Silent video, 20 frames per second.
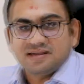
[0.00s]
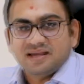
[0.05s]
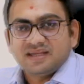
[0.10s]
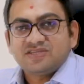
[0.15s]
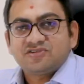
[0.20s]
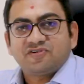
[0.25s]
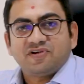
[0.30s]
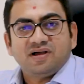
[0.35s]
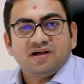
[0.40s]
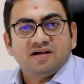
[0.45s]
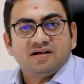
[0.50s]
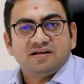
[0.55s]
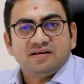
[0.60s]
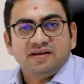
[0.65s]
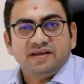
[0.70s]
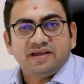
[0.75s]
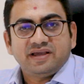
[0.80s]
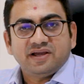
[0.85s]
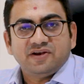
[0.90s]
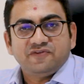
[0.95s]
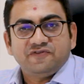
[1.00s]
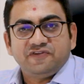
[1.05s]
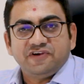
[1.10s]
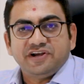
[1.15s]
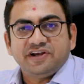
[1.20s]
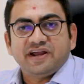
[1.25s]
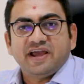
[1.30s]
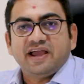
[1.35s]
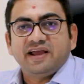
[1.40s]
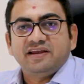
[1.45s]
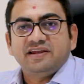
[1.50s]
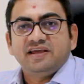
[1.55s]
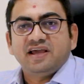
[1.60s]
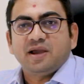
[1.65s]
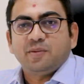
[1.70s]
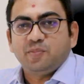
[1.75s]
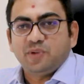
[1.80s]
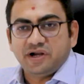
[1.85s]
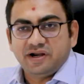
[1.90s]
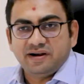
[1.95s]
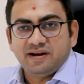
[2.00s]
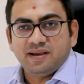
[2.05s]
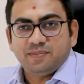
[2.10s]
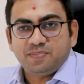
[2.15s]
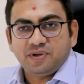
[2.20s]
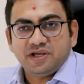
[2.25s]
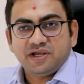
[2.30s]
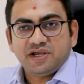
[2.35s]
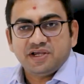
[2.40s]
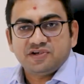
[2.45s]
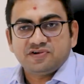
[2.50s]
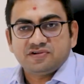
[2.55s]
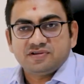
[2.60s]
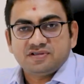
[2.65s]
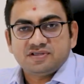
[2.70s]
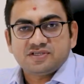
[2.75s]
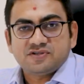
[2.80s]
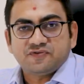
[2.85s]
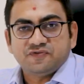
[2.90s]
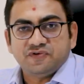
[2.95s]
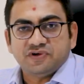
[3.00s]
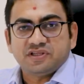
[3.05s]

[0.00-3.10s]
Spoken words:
ASTRA AGNI can fit any embedded applications